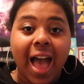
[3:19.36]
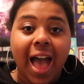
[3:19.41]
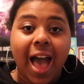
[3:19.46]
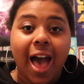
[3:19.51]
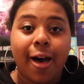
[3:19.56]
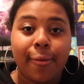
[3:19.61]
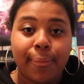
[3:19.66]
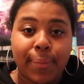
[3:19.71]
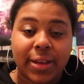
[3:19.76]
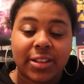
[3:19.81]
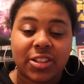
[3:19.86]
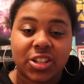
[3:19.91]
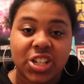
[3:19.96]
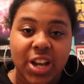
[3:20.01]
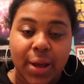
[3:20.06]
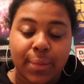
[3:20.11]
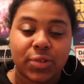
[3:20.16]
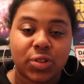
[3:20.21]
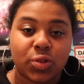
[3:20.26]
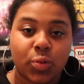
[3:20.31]
how big the
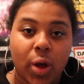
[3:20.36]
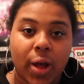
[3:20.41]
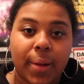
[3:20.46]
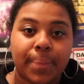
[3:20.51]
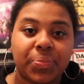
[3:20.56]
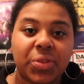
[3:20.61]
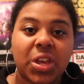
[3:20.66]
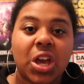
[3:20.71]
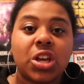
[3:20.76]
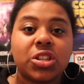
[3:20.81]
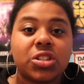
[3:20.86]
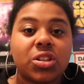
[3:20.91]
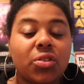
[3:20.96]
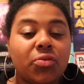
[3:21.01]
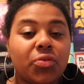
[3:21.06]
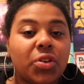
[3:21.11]
gems were. So